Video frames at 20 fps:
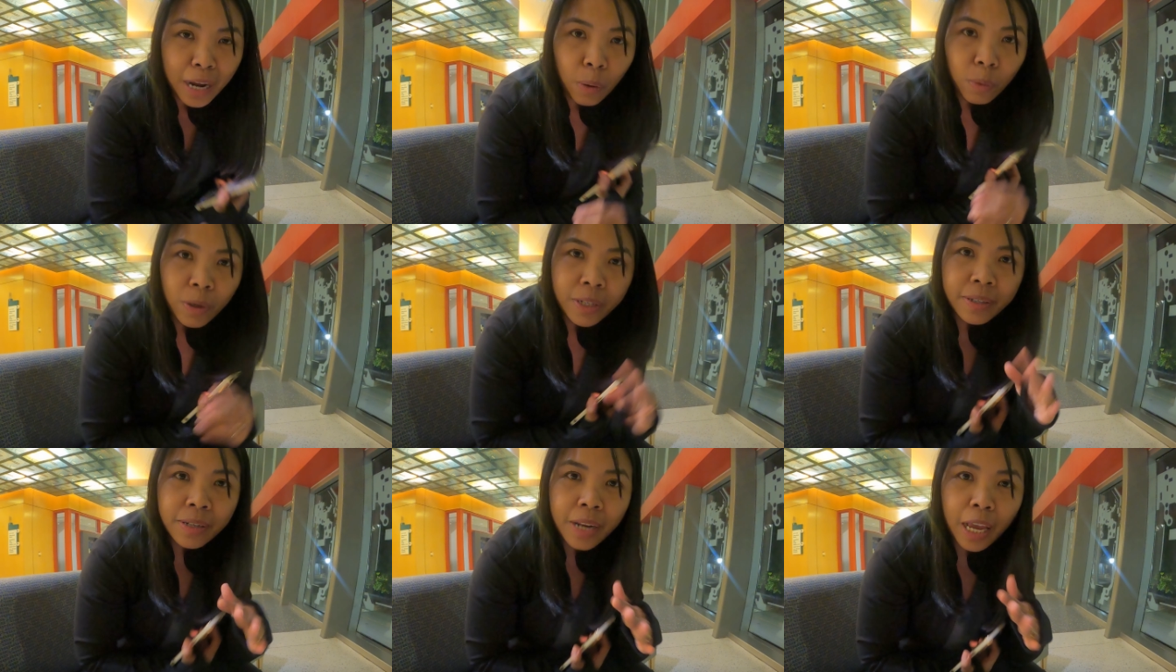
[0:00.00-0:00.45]
I
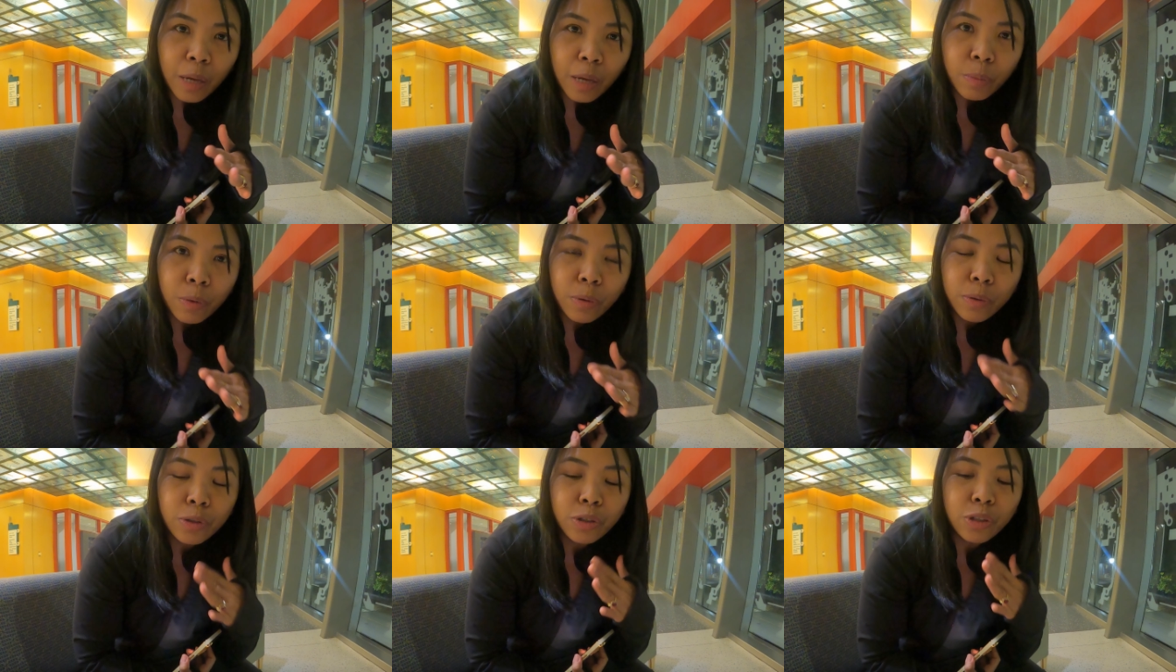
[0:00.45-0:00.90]
wasn't
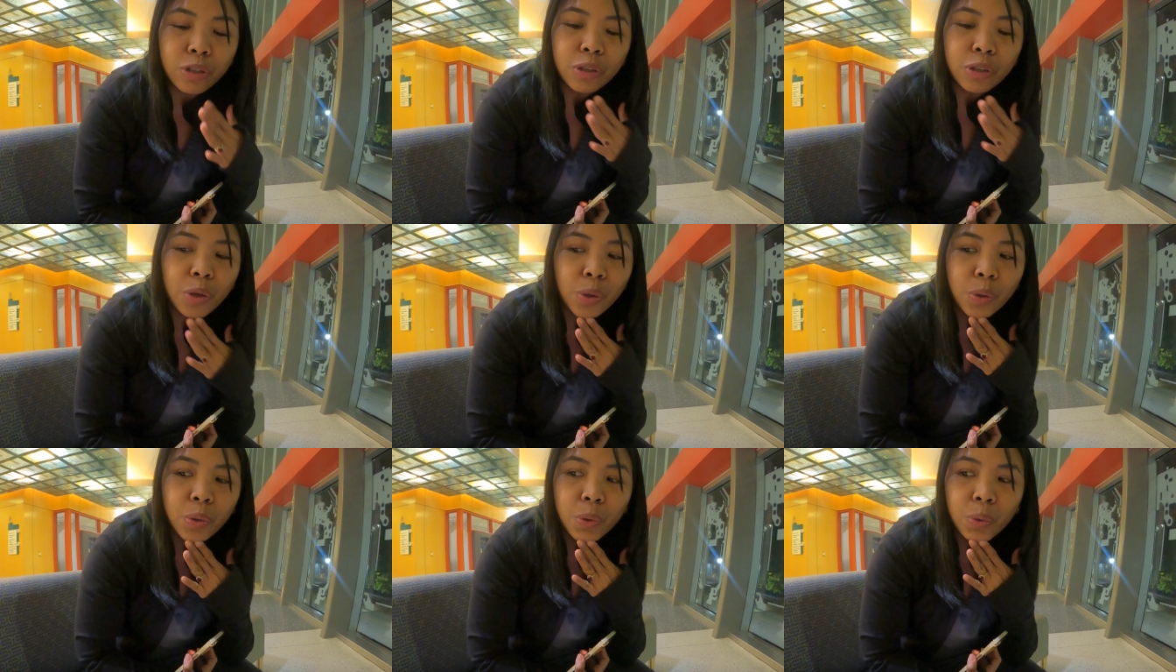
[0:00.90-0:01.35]
able
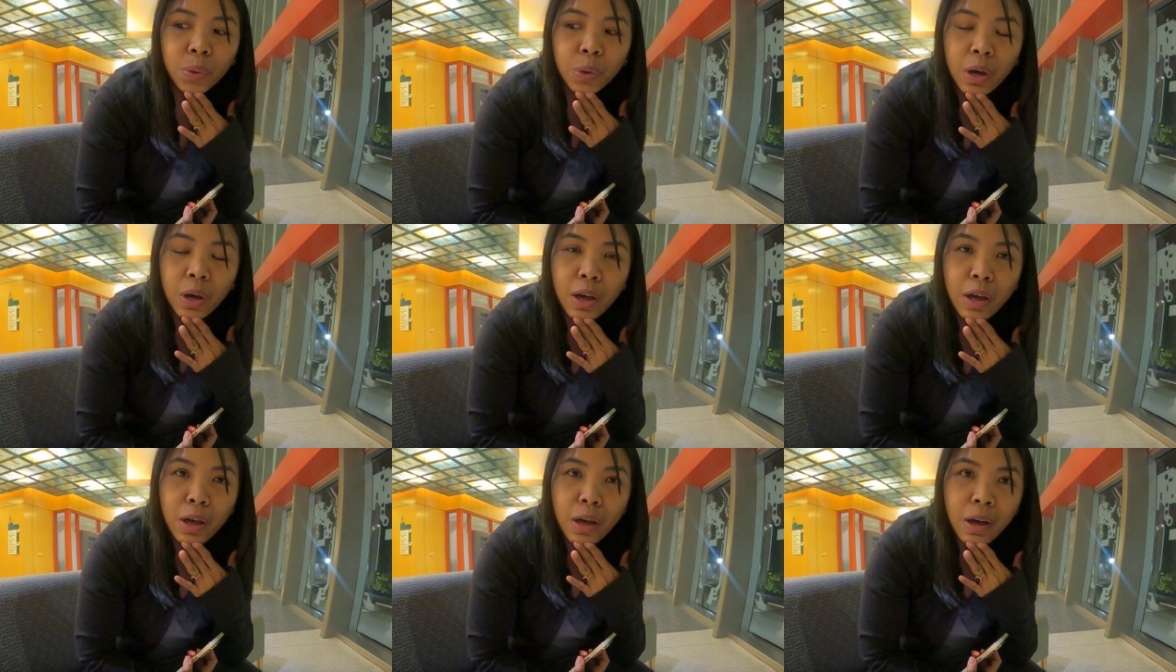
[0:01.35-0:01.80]
to
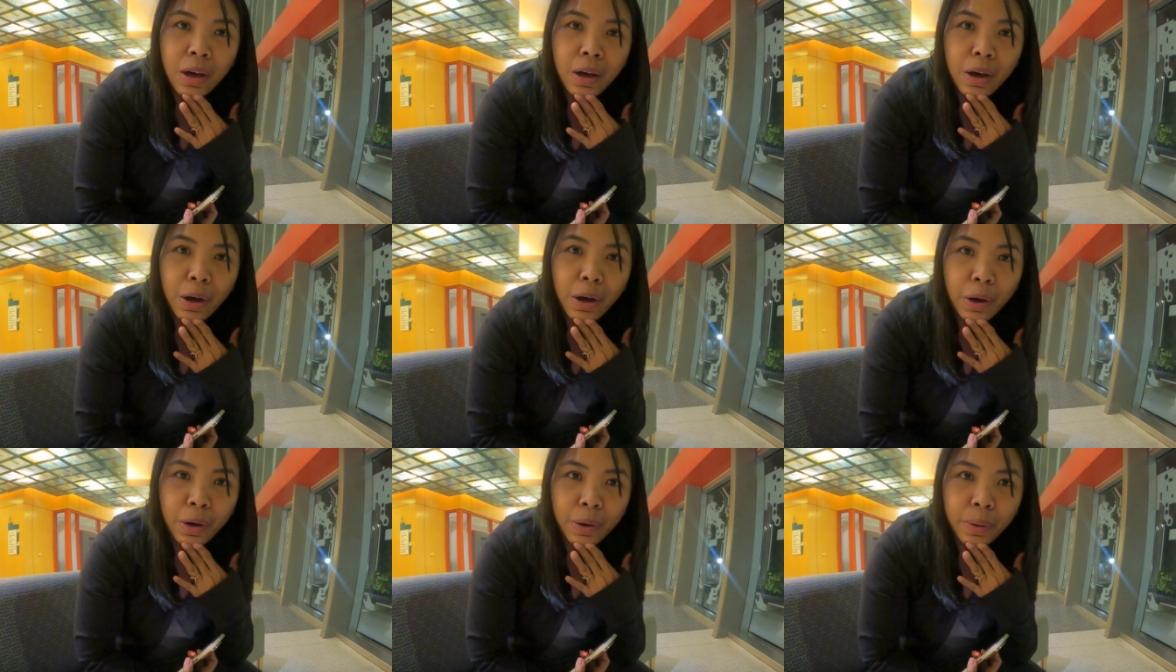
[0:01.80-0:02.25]

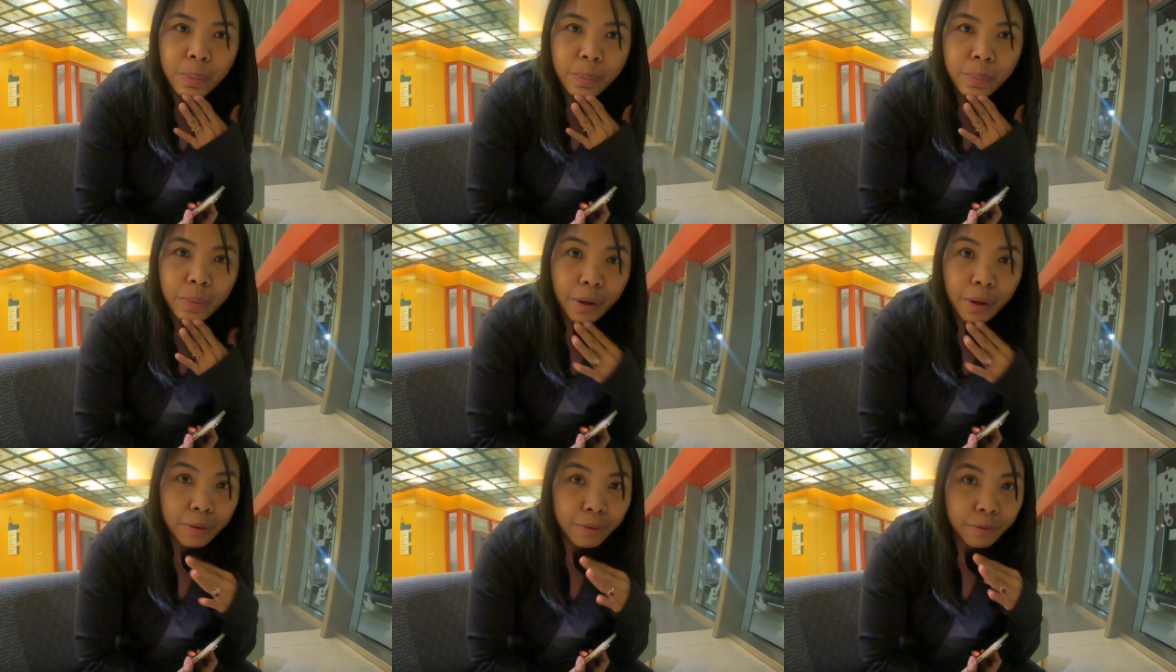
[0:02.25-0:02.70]

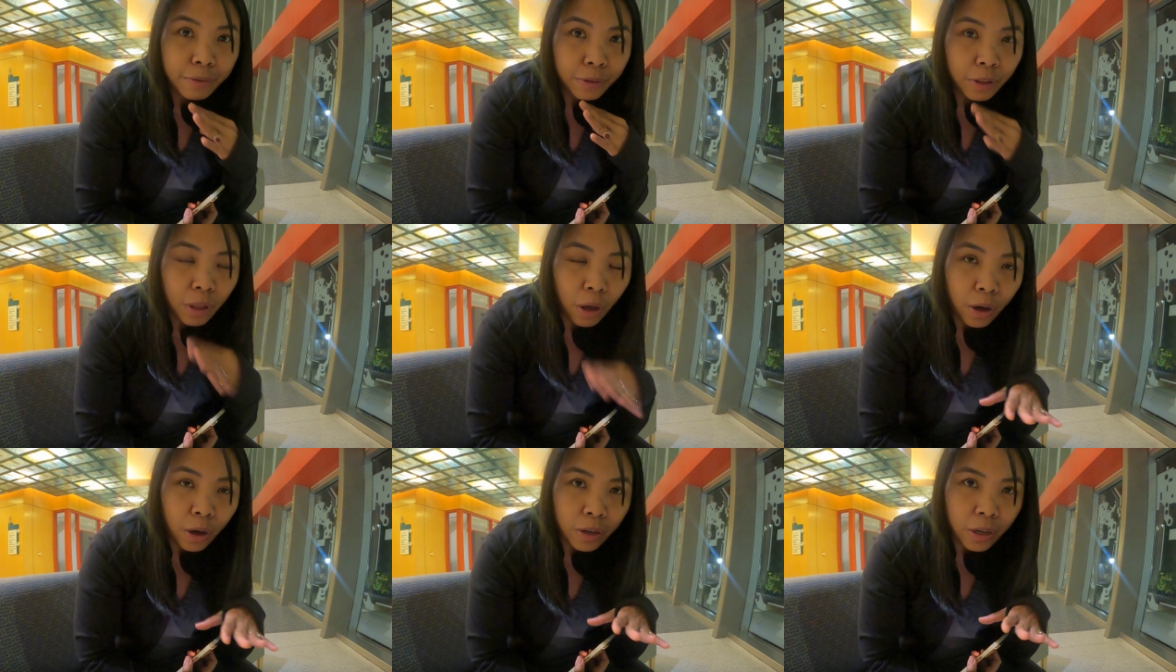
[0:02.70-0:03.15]

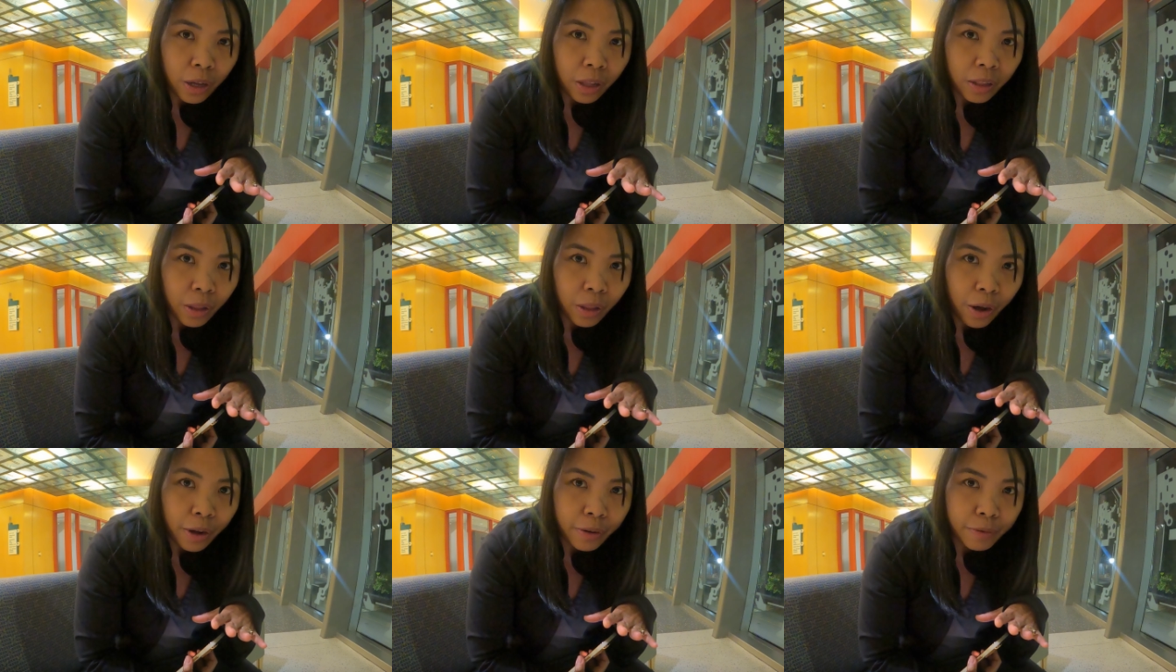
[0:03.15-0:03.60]
vlog a
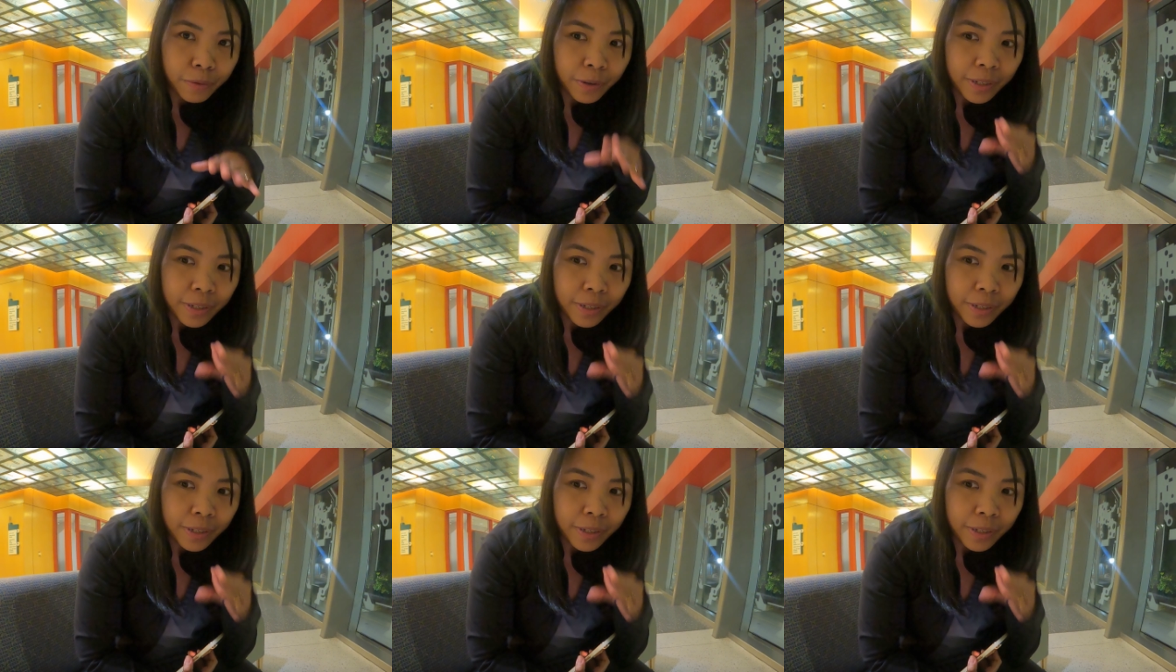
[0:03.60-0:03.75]
lot